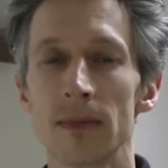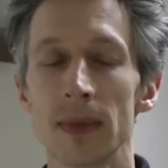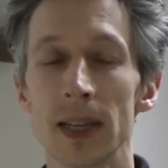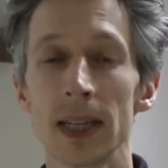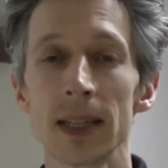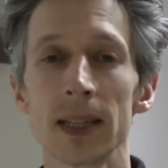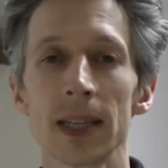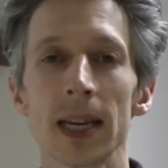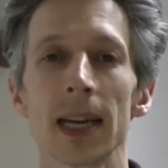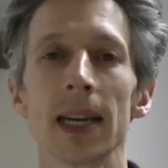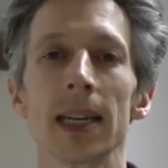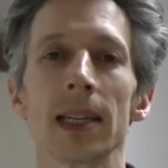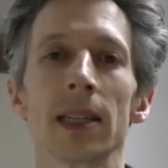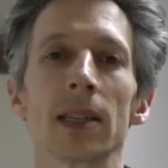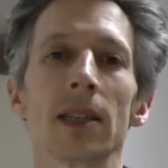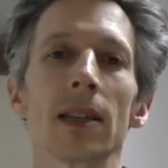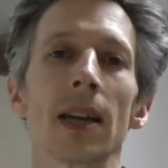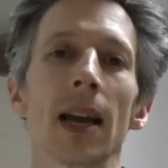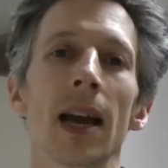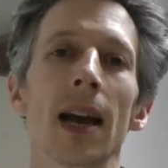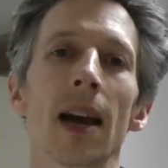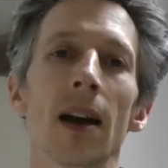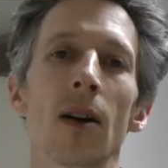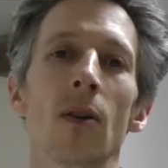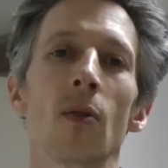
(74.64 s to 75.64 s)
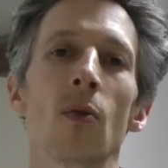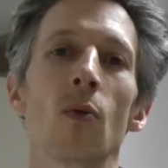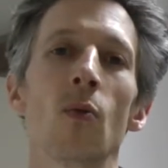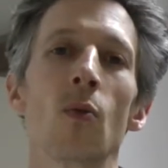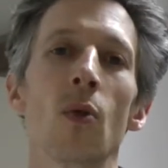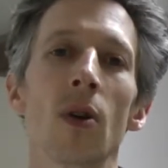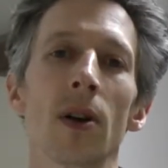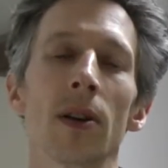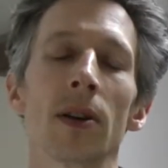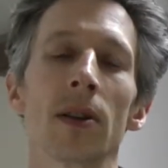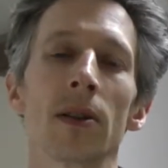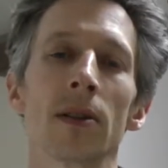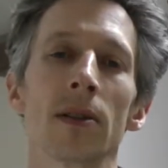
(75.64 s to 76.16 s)
this case, how
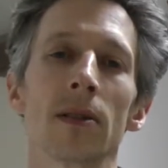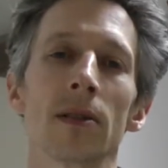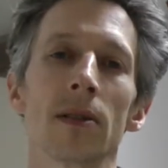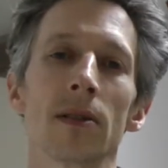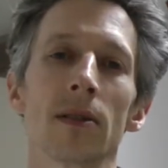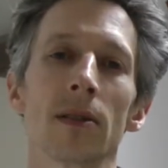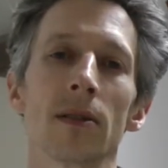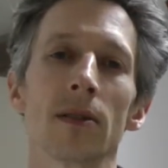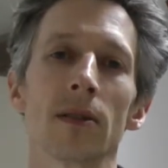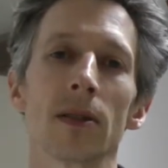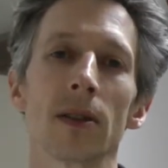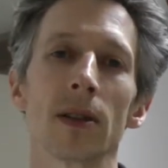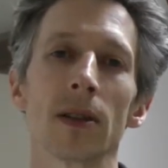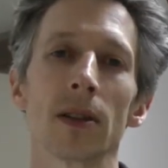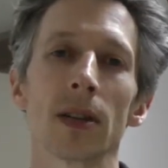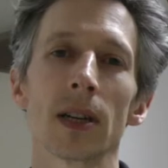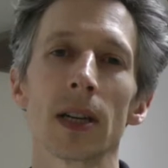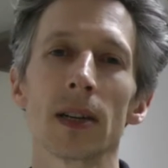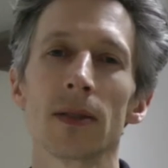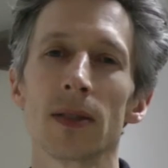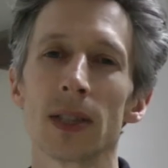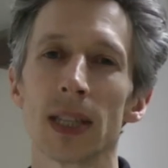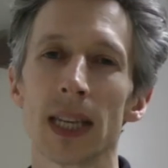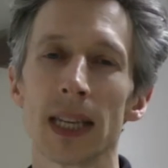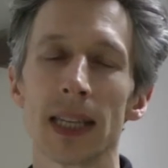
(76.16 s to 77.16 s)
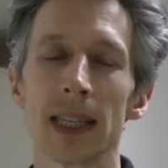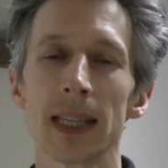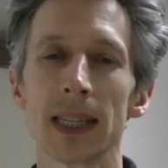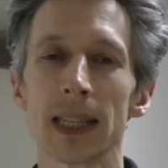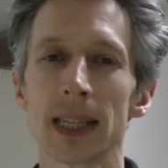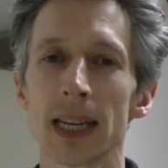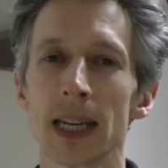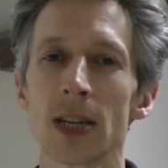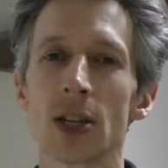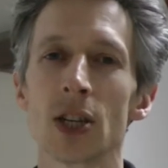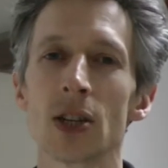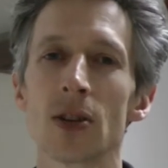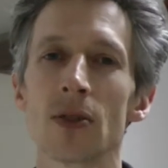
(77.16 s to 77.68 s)
one kind of
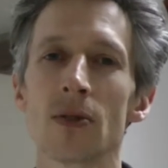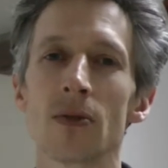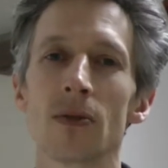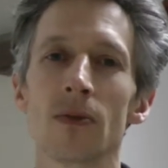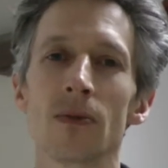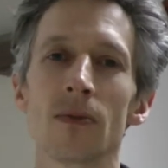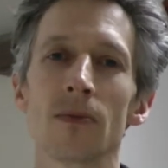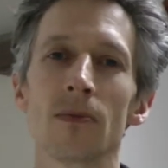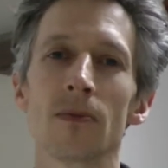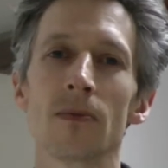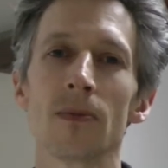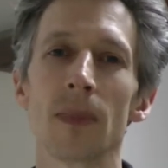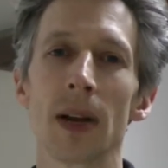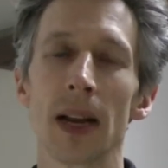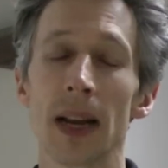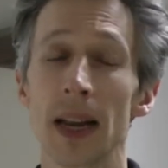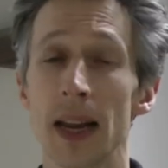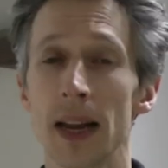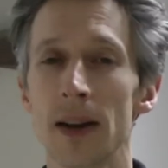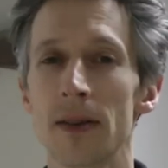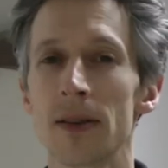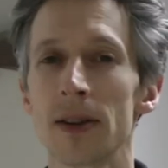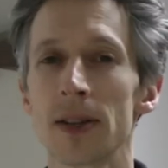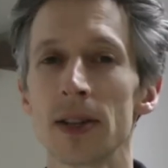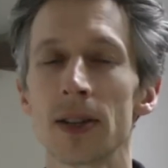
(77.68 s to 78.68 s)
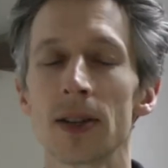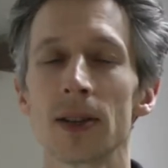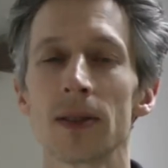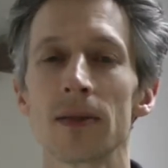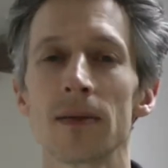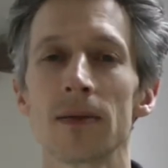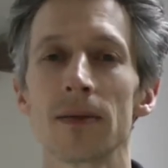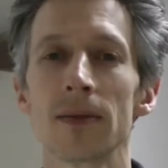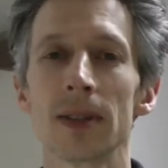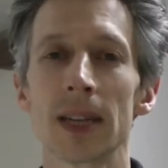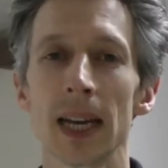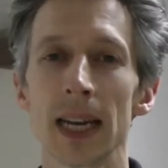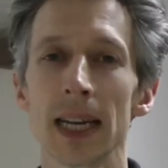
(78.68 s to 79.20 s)
sensational, hilarious
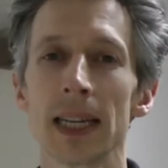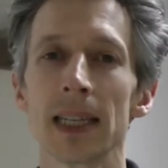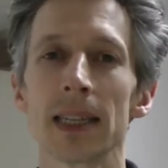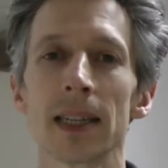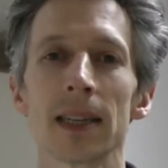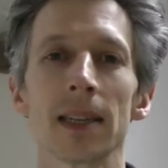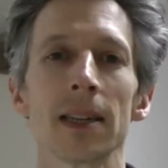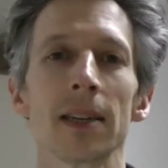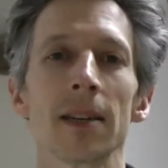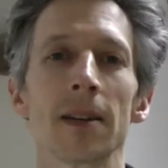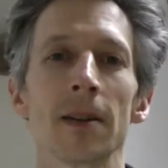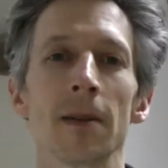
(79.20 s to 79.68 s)
date